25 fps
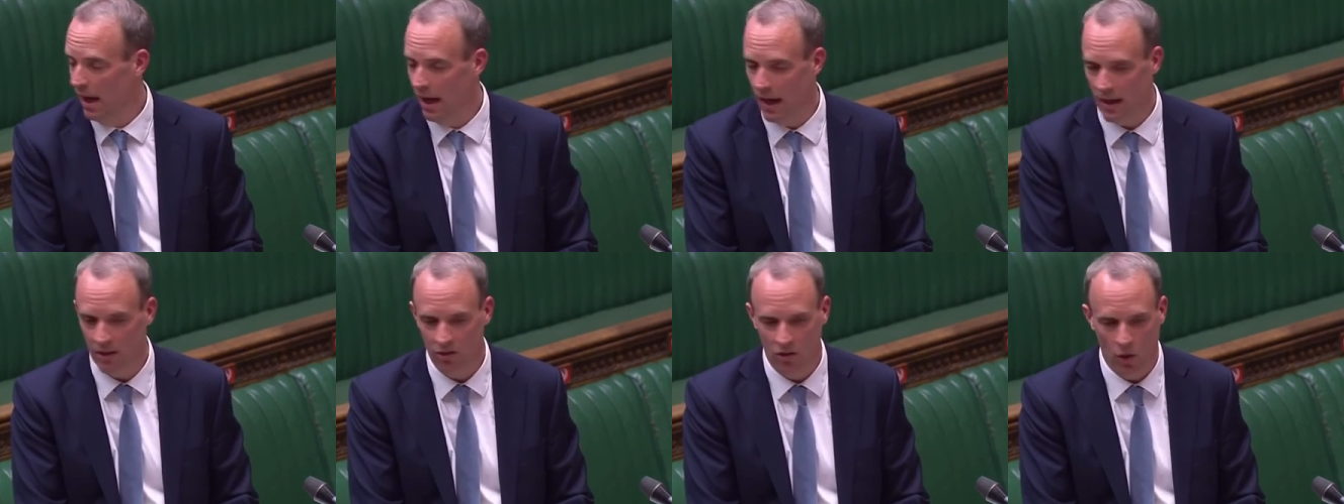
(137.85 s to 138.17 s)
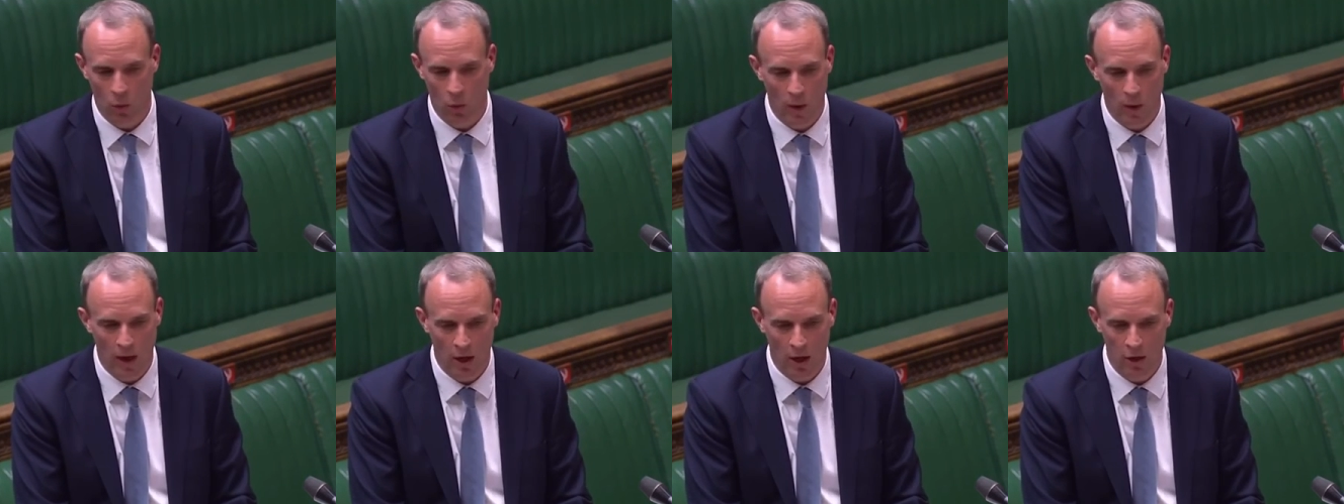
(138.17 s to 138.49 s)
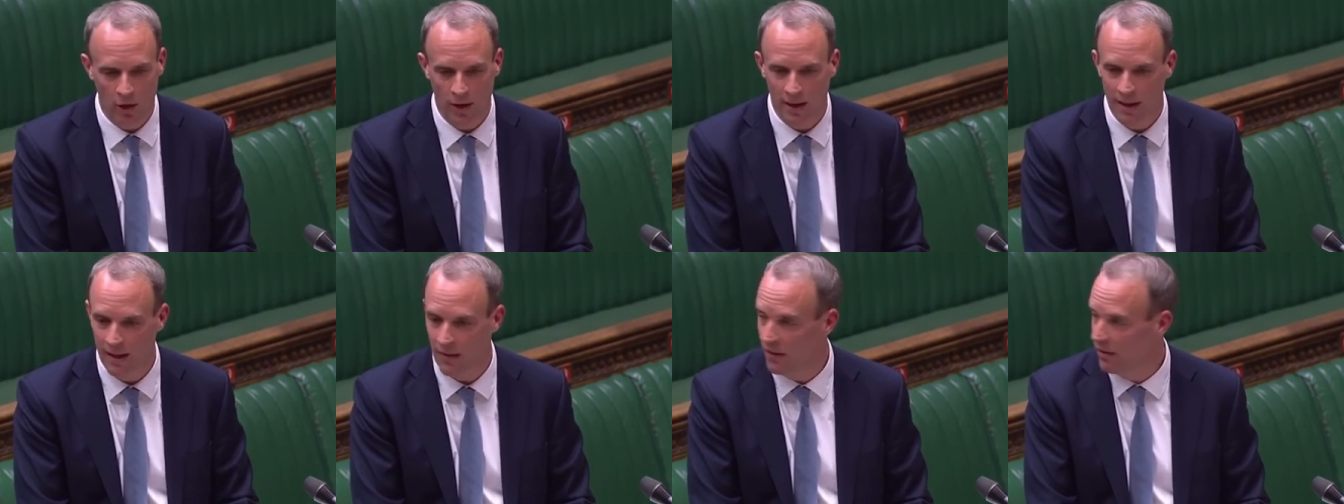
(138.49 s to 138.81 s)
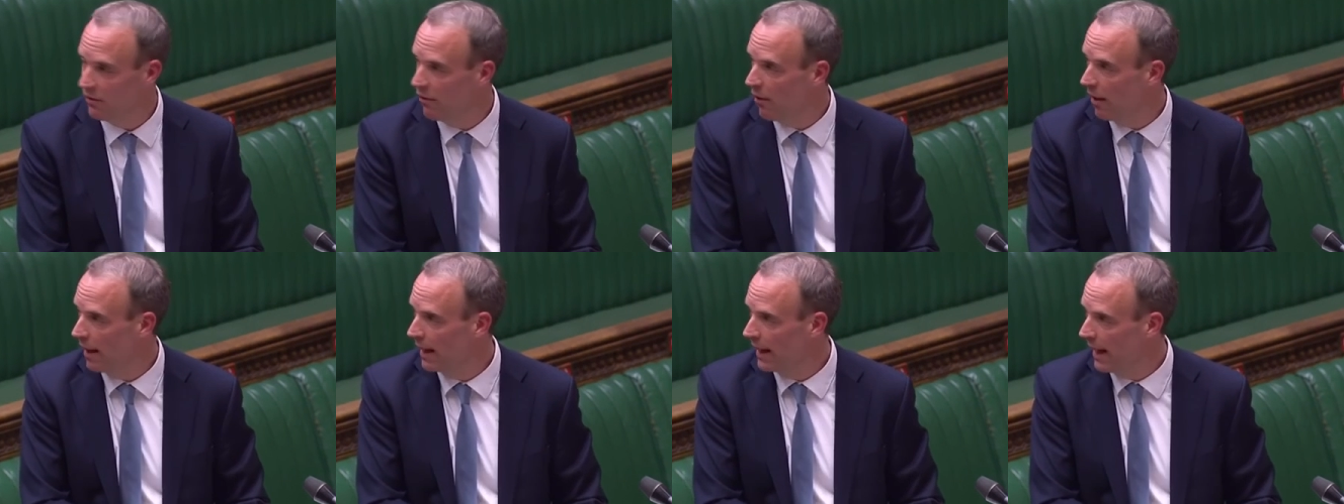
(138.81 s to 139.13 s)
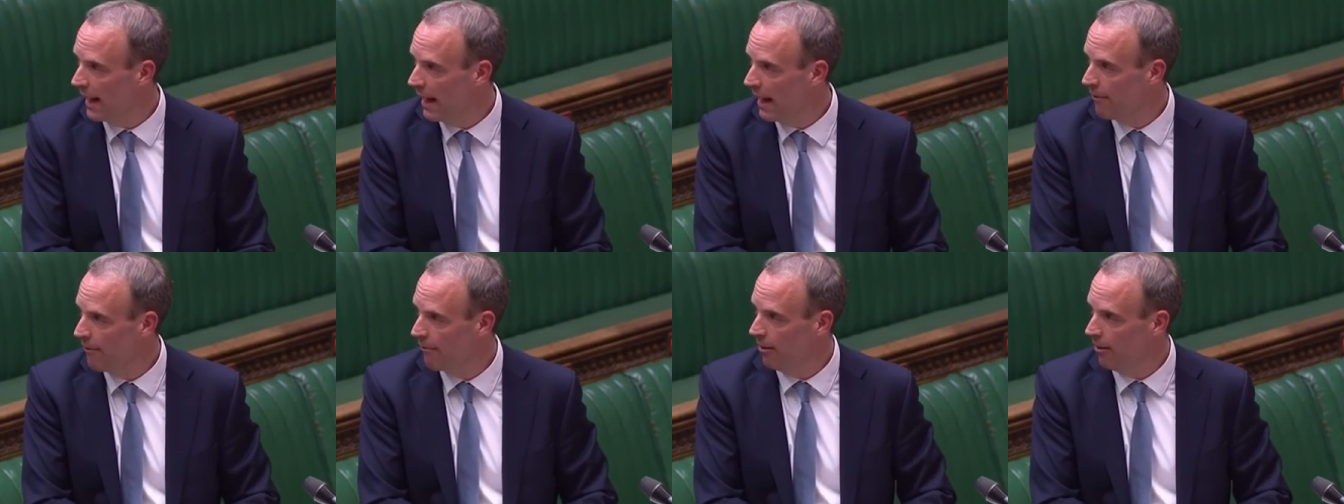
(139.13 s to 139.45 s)
So we are looking at this very
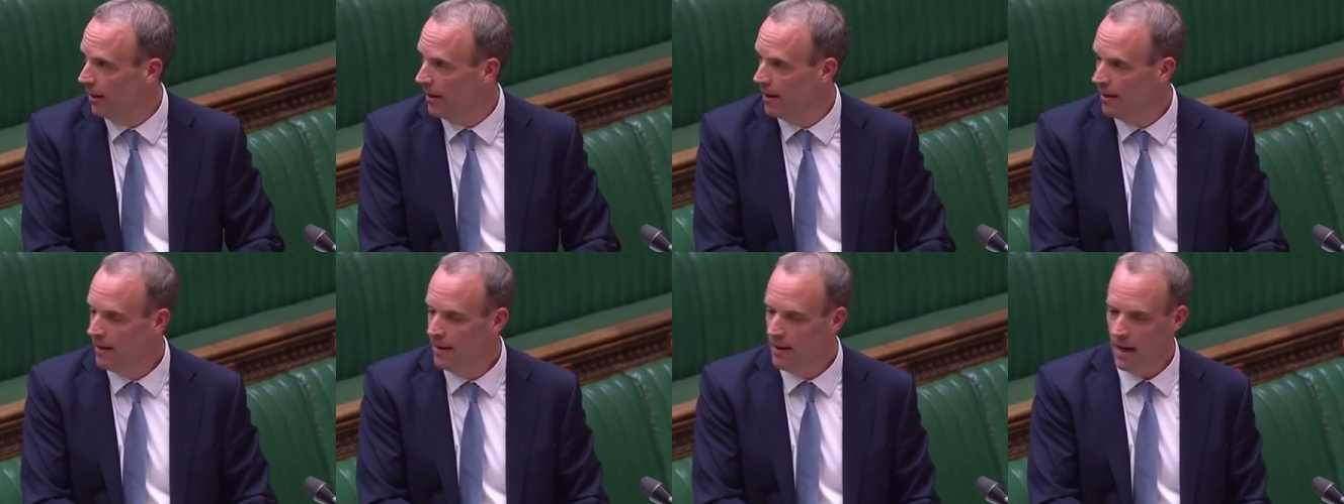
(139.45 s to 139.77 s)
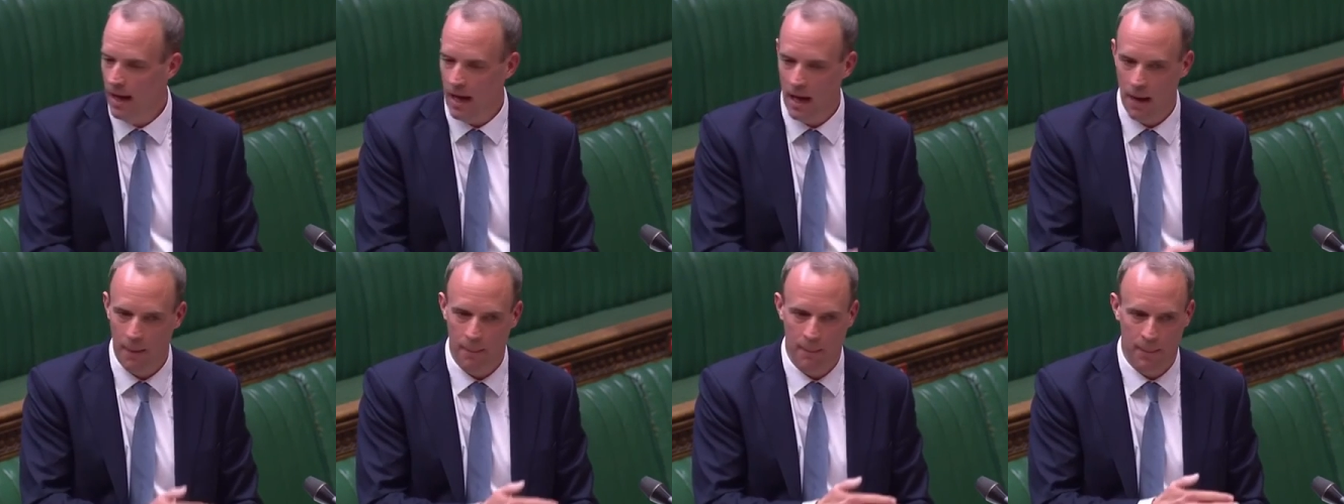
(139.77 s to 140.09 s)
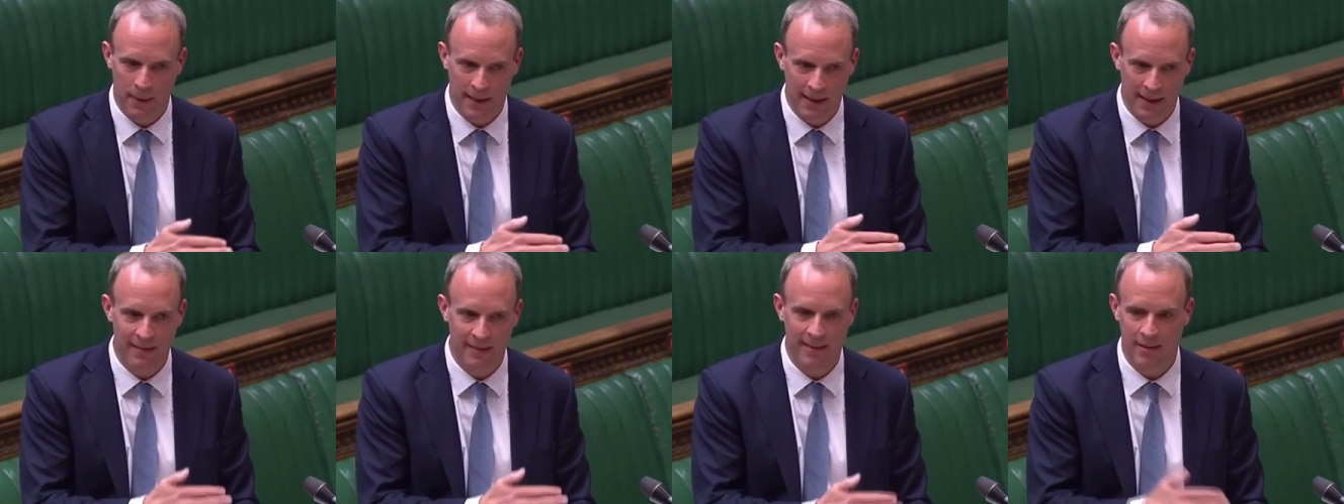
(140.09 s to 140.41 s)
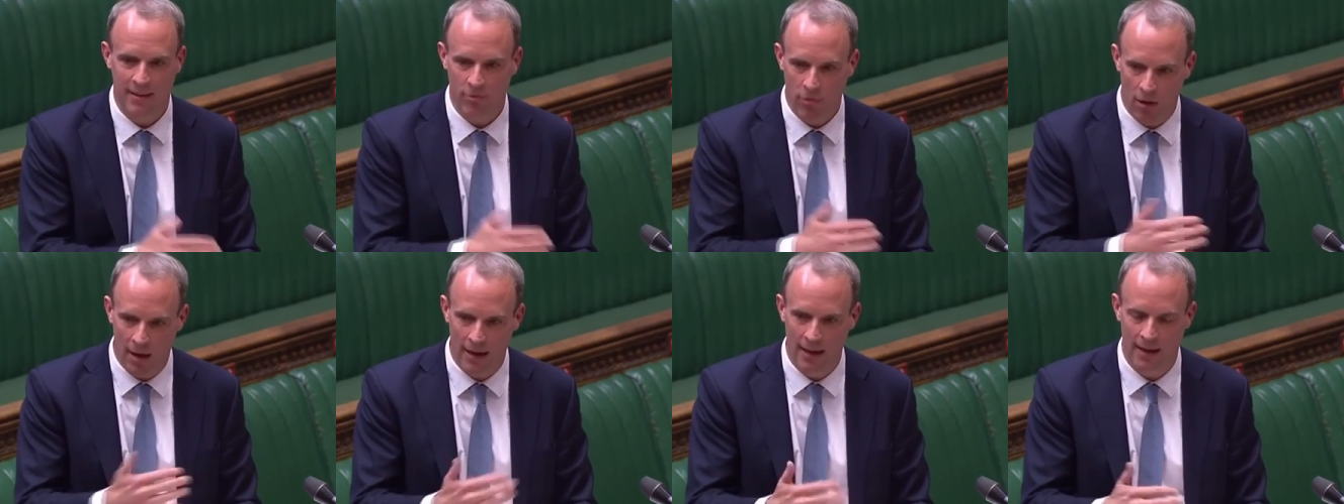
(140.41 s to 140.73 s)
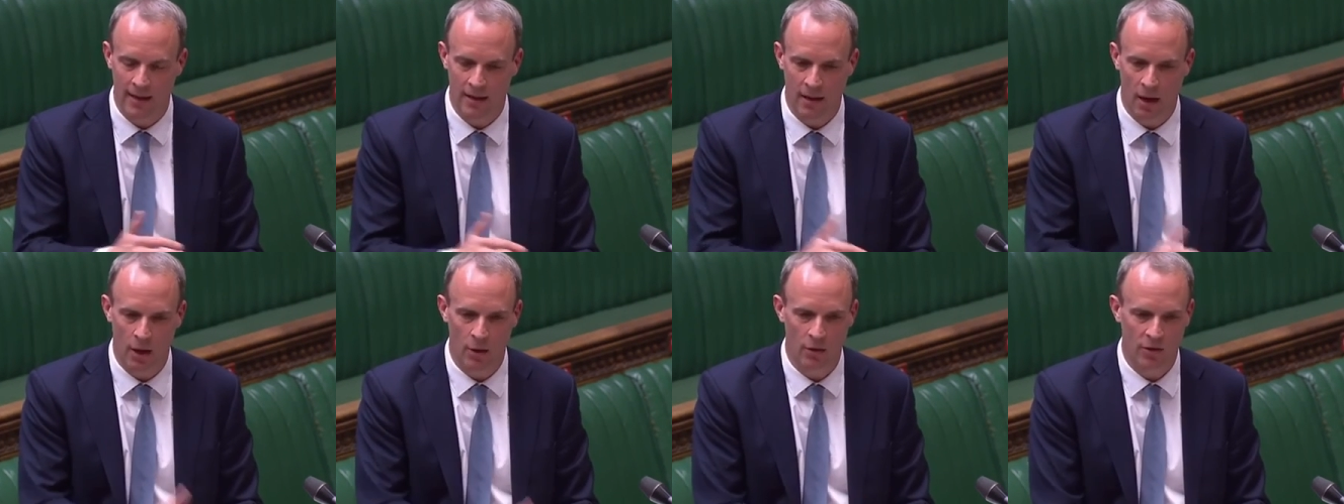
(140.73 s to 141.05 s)
carefully, but as he
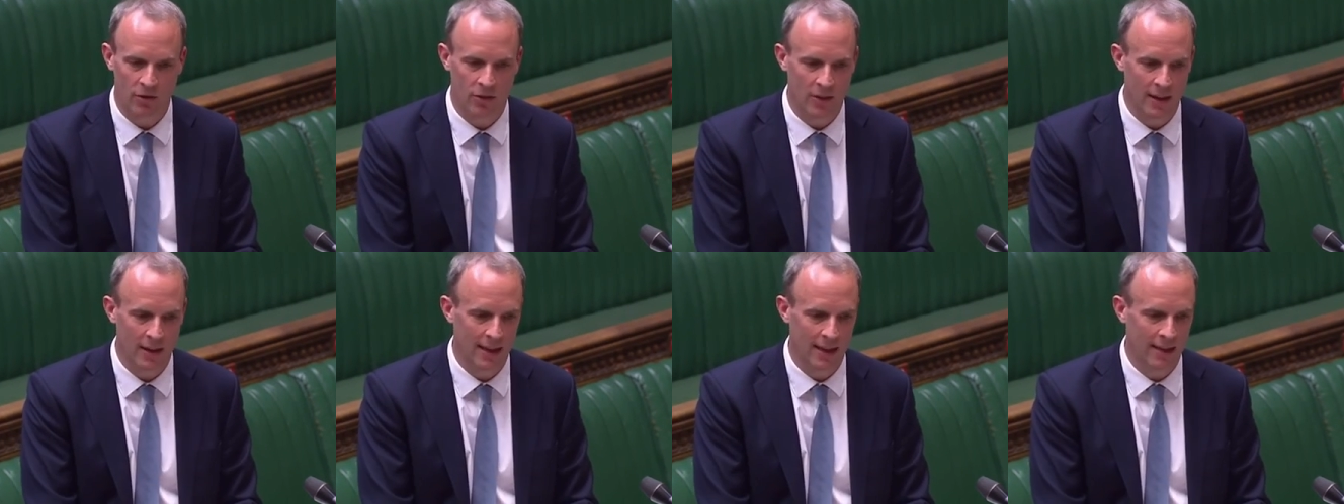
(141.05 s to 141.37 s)
rightly notes,